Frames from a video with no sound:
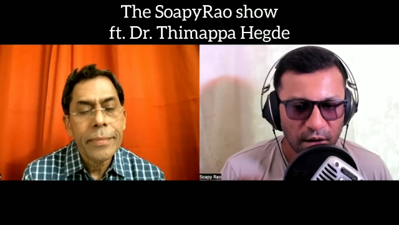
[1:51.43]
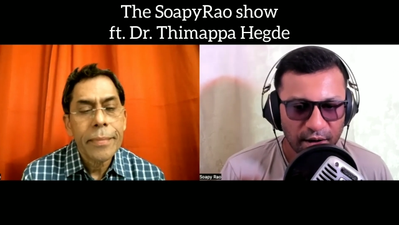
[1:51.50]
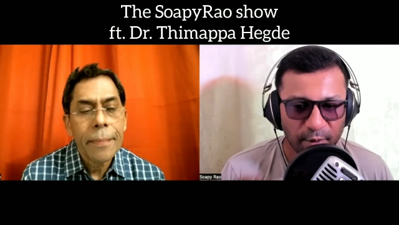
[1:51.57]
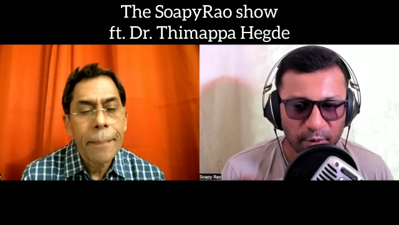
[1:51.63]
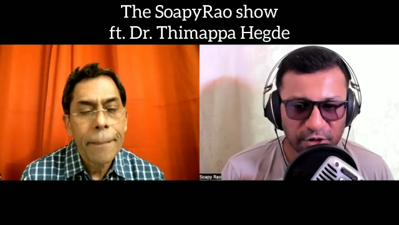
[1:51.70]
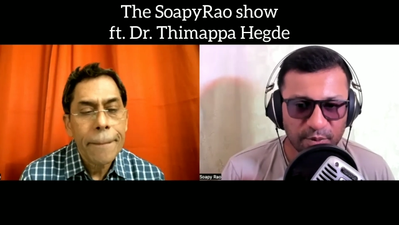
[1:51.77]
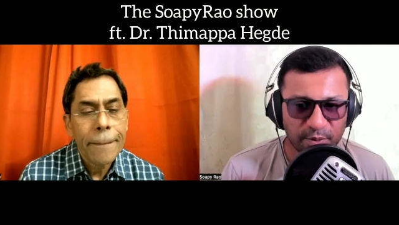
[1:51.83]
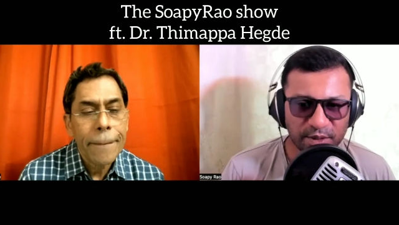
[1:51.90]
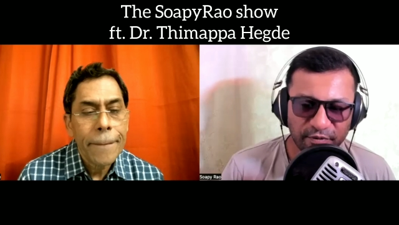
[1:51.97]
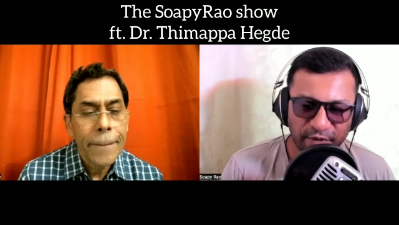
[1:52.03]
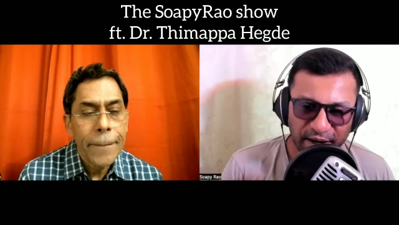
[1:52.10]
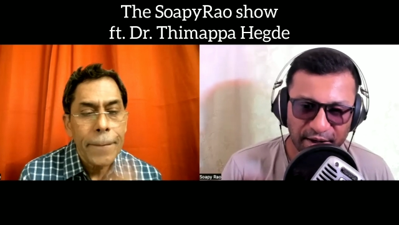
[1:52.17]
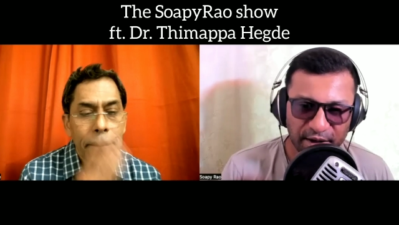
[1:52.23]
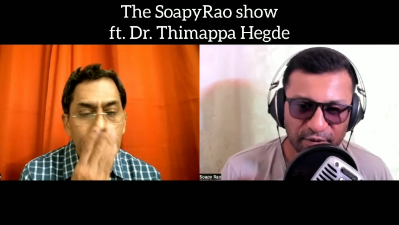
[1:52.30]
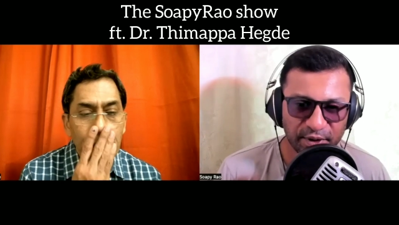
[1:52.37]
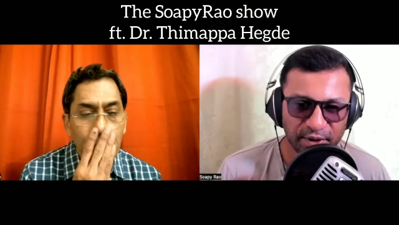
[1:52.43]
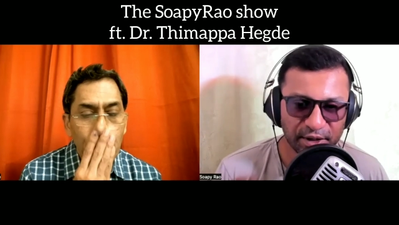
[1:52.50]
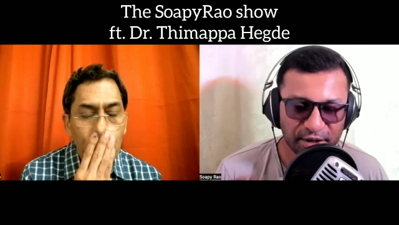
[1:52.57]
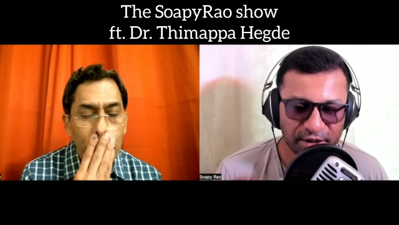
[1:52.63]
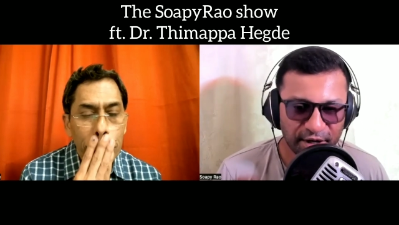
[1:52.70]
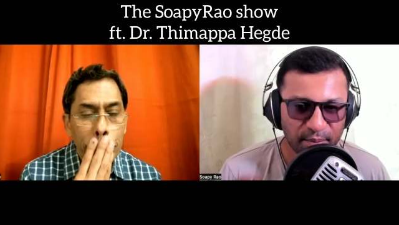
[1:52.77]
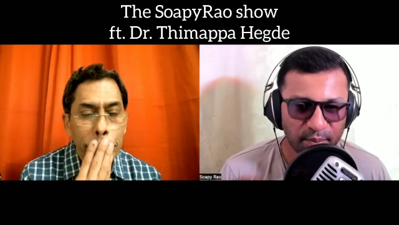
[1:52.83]
Speaker 1: Right, which must be very
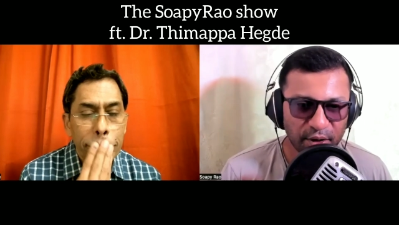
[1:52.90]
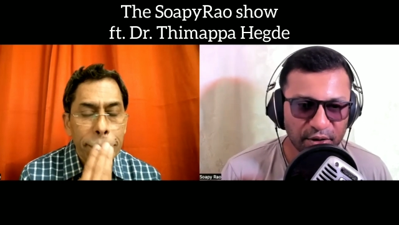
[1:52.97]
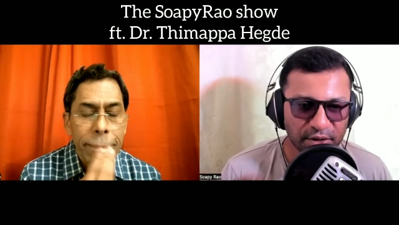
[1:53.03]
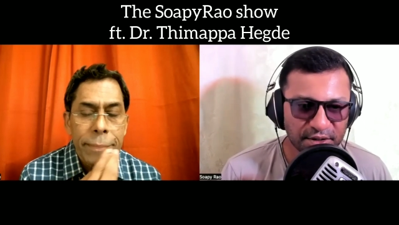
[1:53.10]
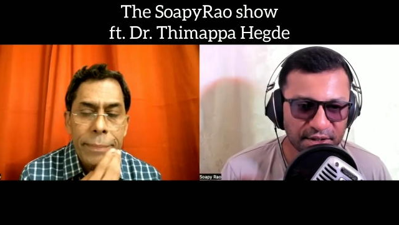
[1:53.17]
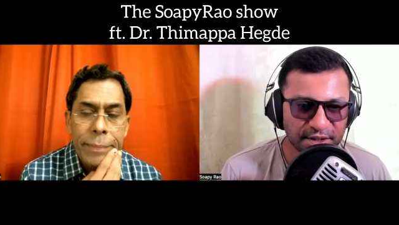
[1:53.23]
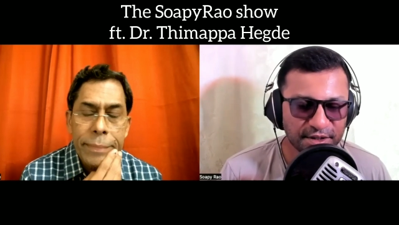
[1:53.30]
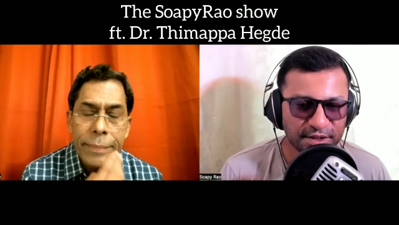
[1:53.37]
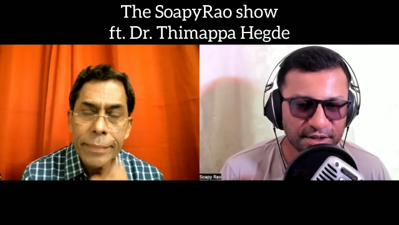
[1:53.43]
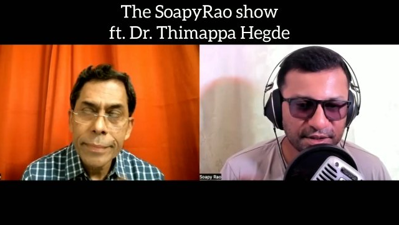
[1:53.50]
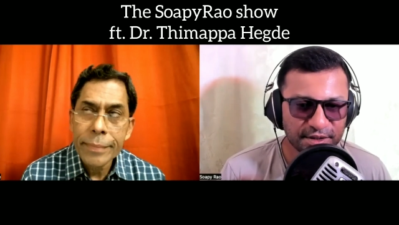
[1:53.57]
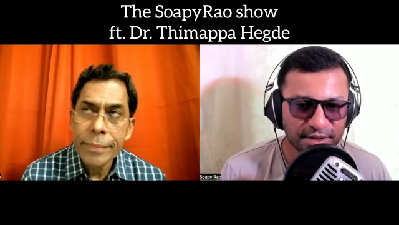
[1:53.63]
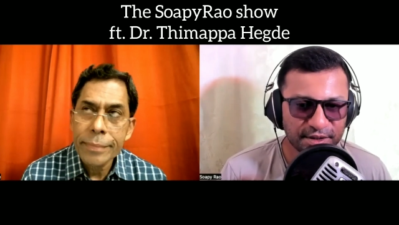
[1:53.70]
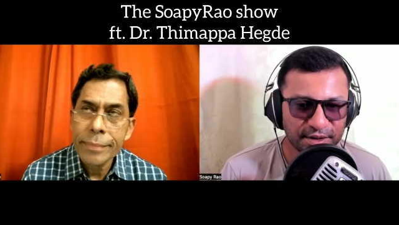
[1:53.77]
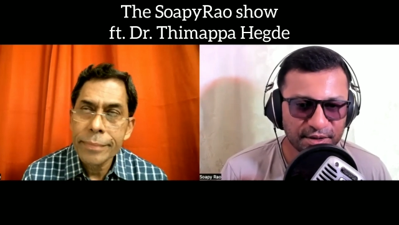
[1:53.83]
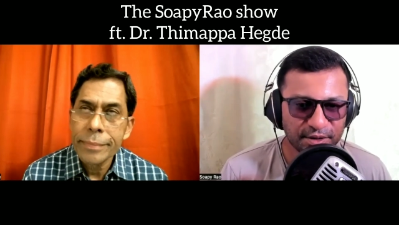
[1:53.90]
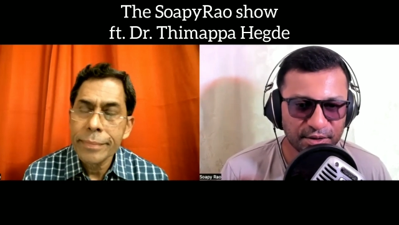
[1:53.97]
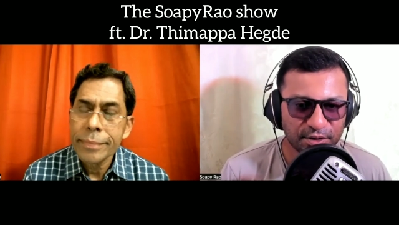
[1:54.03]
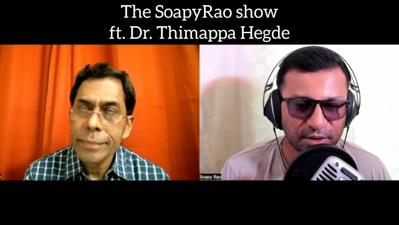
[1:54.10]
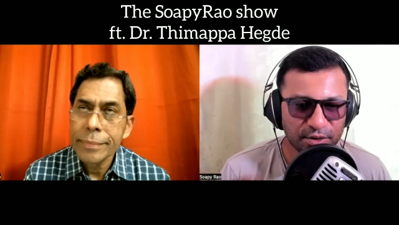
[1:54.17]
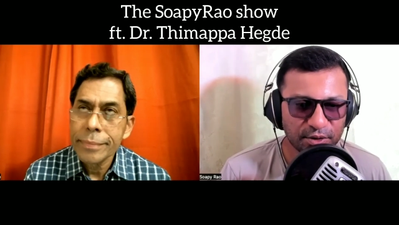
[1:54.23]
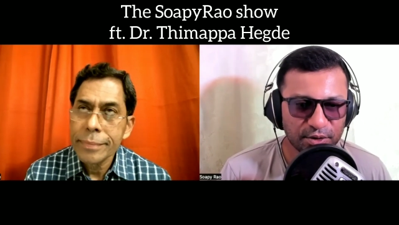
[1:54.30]
difficult, right? Because it's
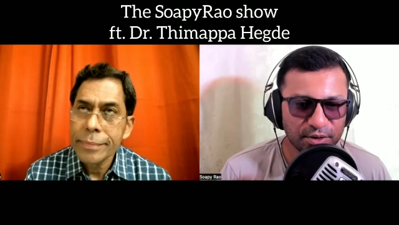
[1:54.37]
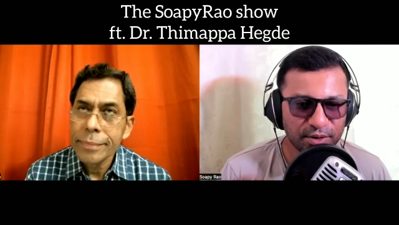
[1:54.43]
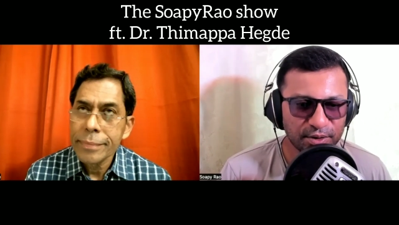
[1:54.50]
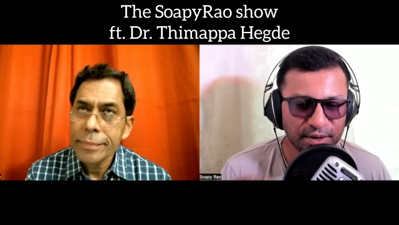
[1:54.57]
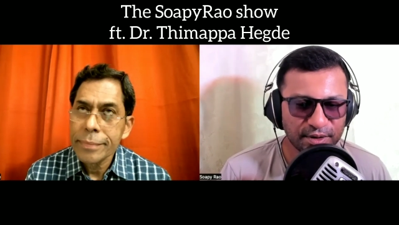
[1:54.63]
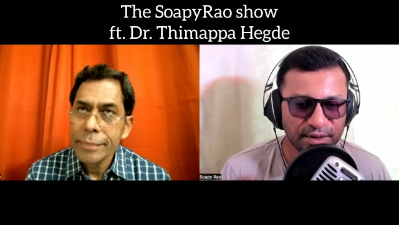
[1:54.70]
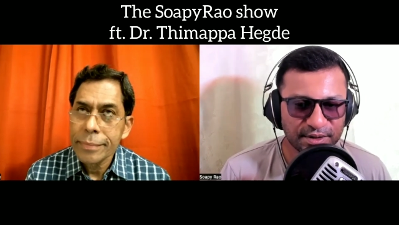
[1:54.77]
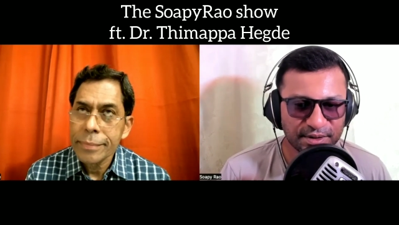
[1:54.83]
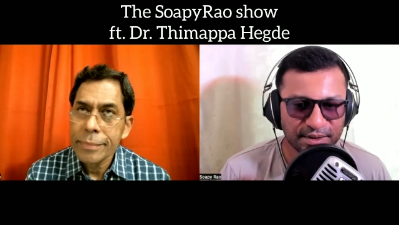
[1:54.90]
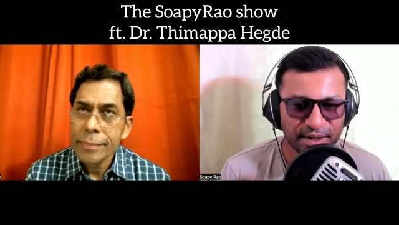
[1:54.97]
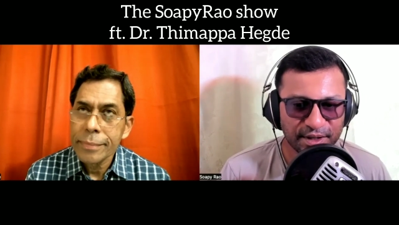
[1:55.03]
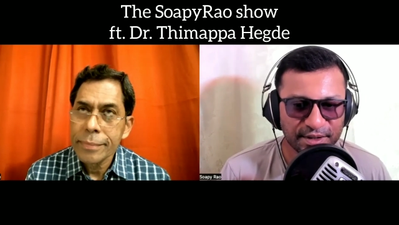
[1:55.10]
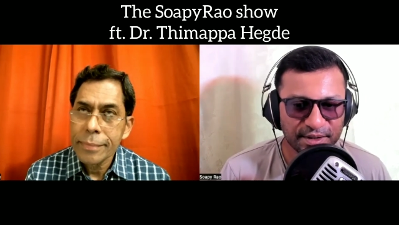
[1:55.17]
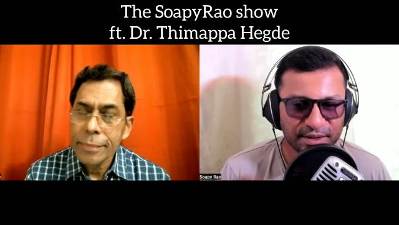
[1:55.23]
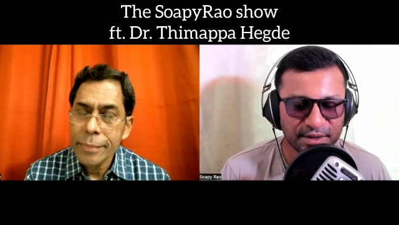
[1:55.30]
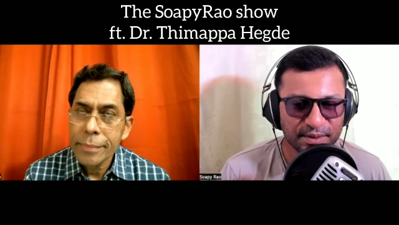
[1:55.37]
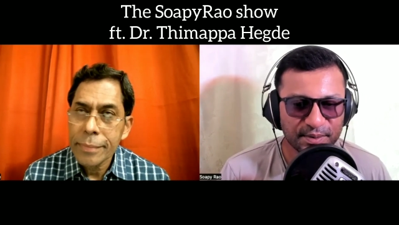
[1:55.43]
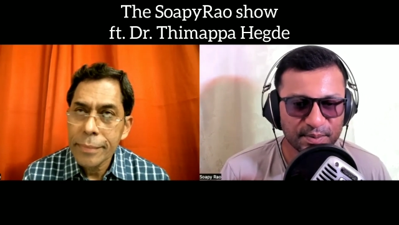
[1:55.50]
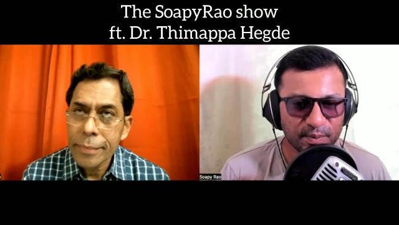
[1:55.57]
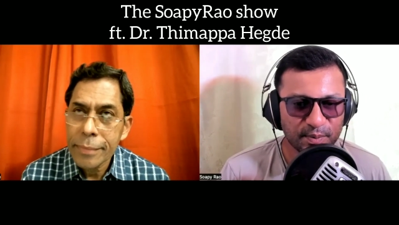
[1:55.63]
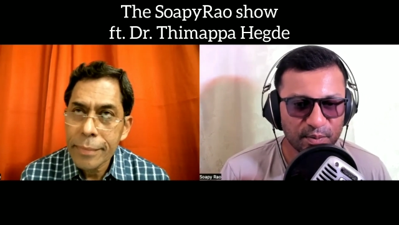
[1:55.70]
it's it's